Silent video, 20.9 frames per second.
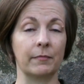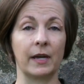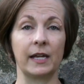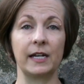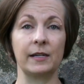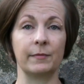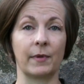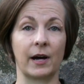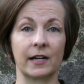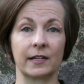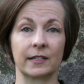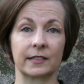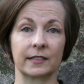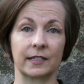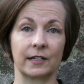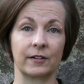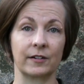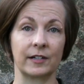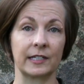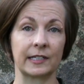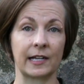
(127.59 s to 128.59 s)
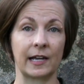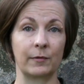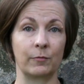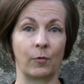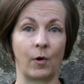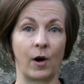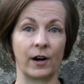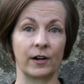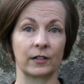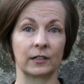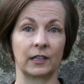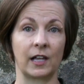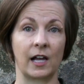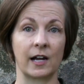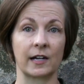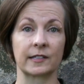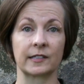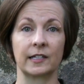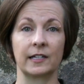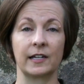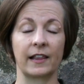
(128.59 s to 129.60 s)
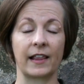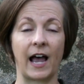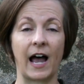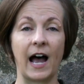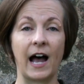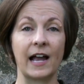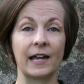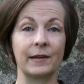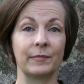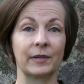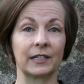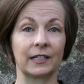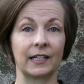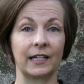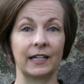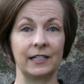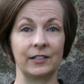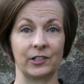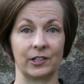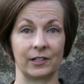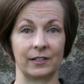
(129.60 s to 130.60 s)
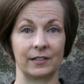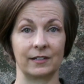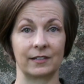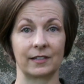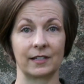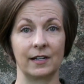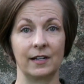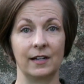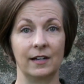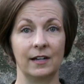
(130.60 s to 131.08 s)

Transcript: many monasteries had water clocks into the high Middle Ages,